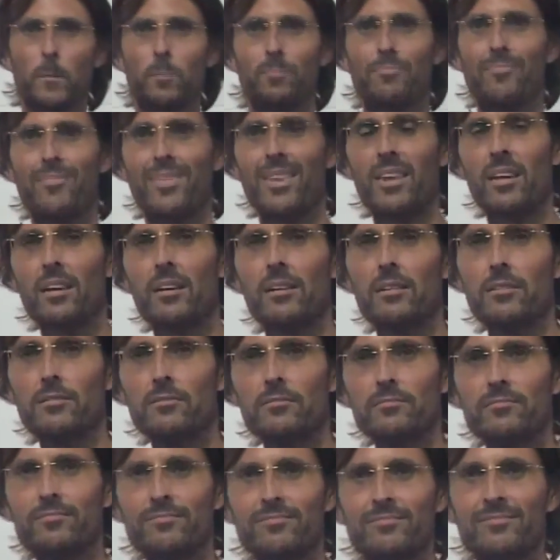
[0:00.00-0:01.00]
I was
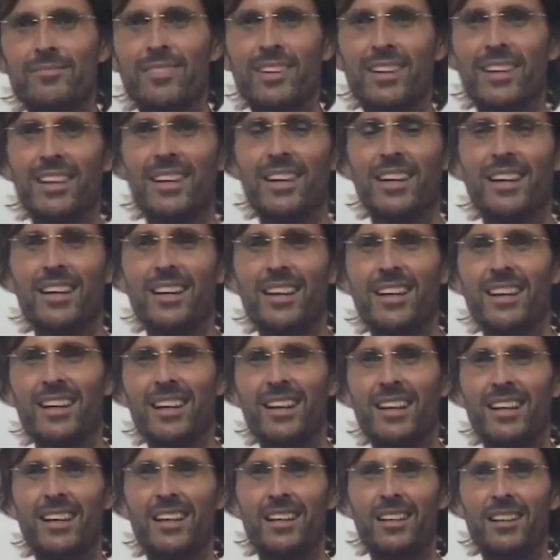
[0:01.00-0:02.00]
actually woken up
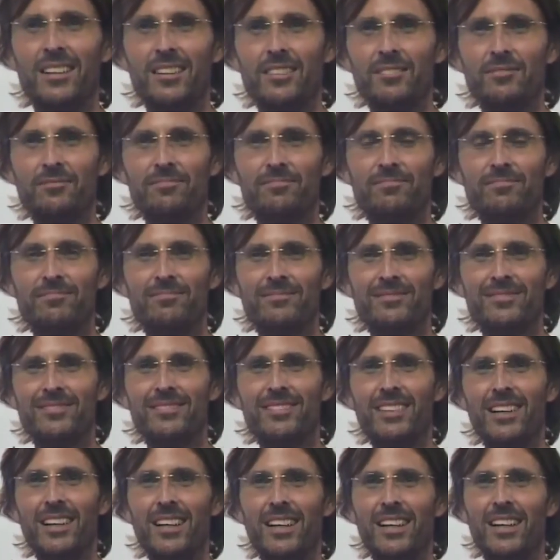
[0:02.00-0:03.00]
in the night,
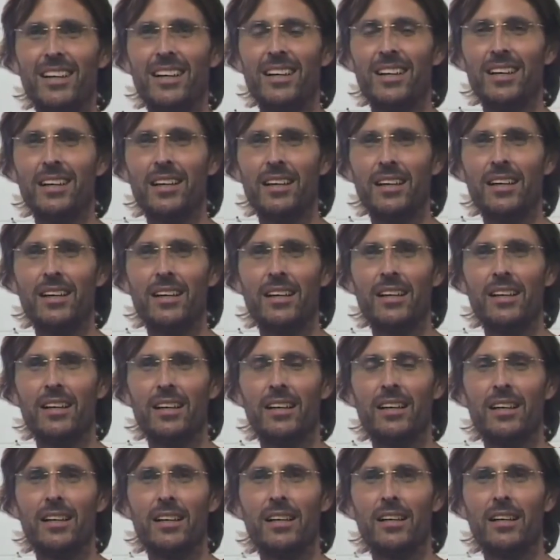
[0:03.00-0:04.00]
about three in the
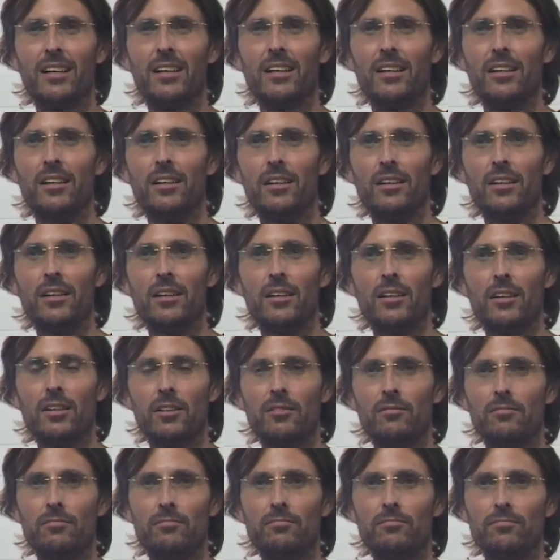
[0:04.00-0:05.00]
morning, and it was
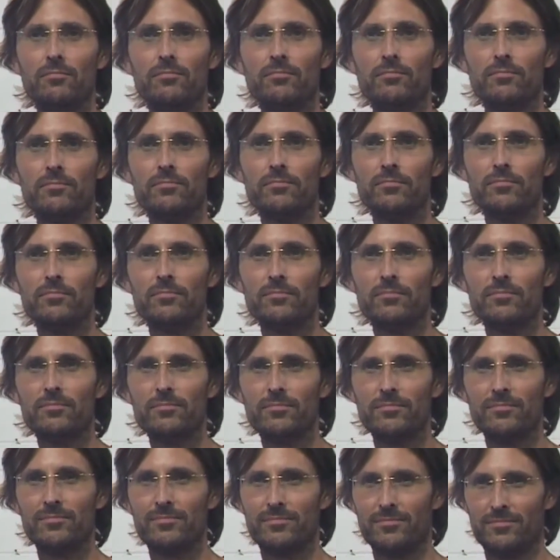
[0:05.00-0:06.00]
like I've been
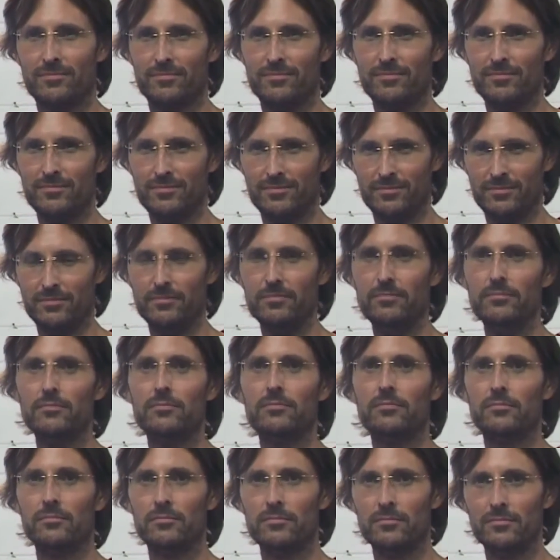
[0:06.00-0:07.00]
spoken to. Um,
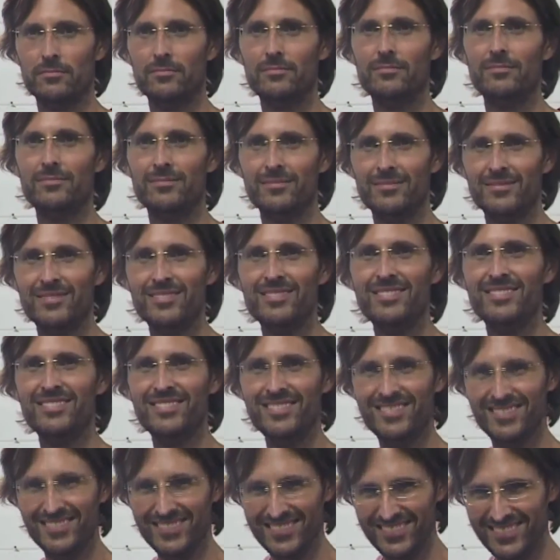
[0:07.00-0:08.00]
you really got to
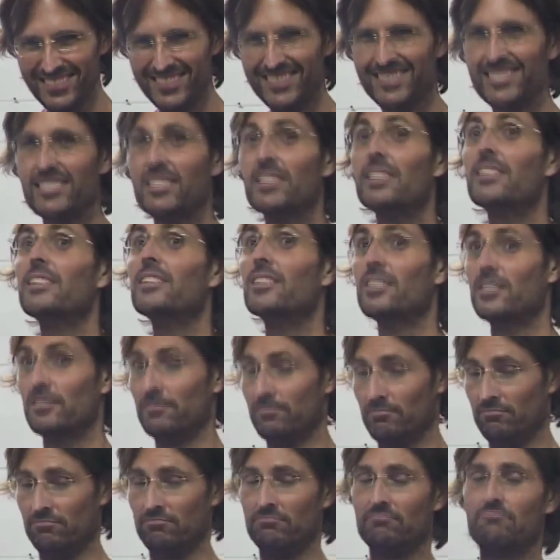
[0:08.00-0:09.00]
go and do this, and
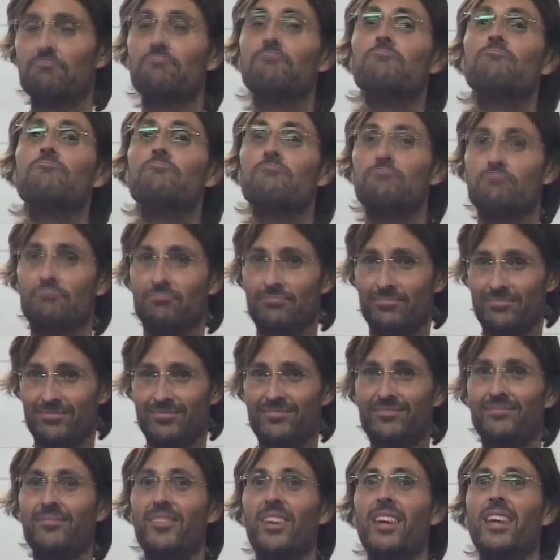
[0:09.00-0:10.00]
um, it was almost
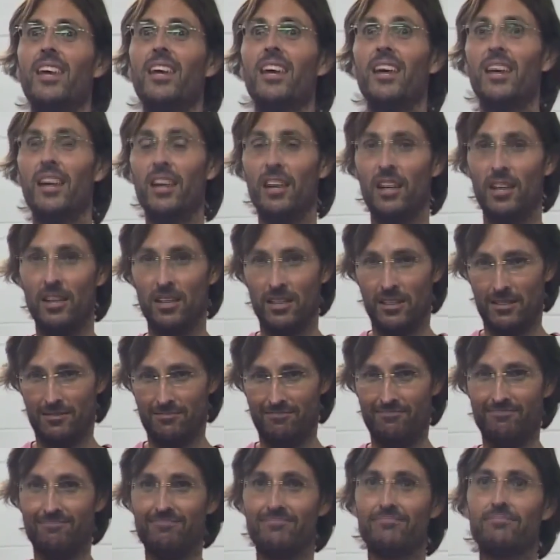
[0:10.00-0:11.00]
like you, you said
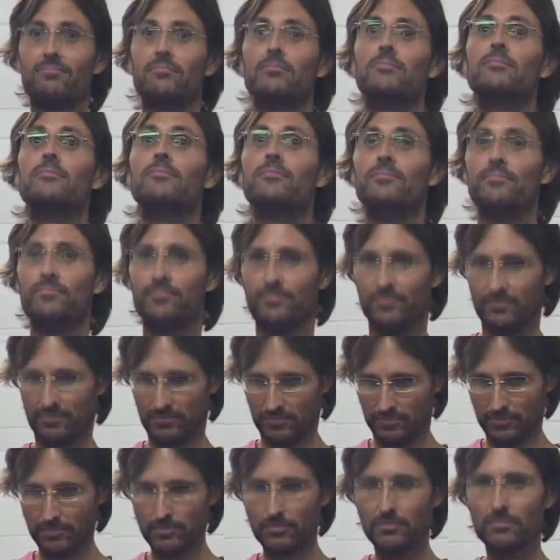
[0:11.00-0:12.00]
the spirit's
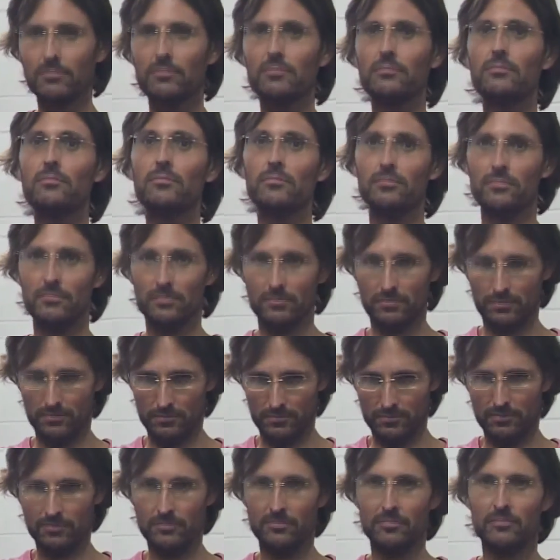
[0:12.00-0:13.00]
sort of saying, you got to do
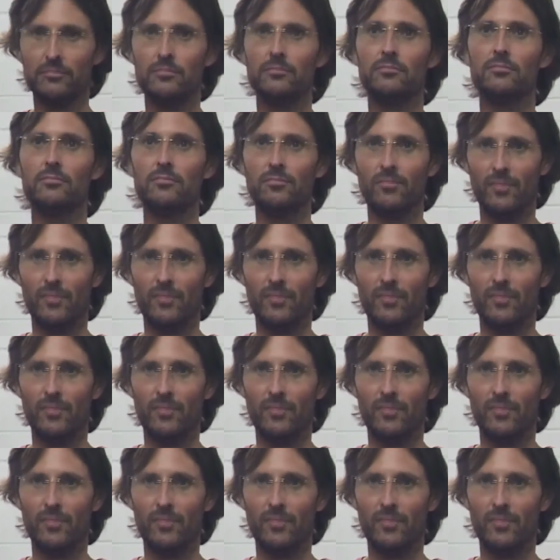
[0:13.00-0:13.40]
this, right?